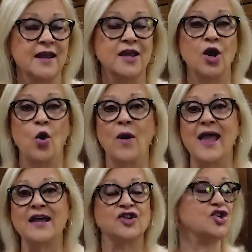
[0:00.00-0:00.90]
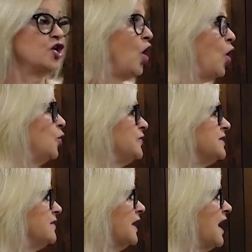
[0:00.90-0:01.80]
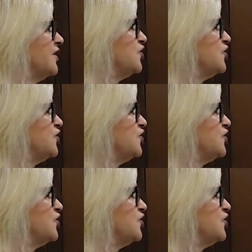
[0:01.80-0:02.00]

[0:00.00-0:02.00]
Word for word: You know, it shows that I